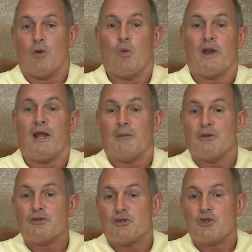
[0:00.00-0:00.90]
or what
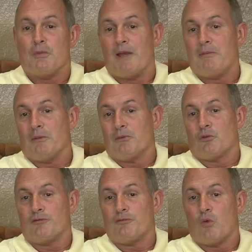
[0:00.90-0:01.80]
elements that you might be able
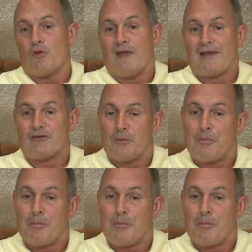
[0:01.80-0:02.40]
to afford to actually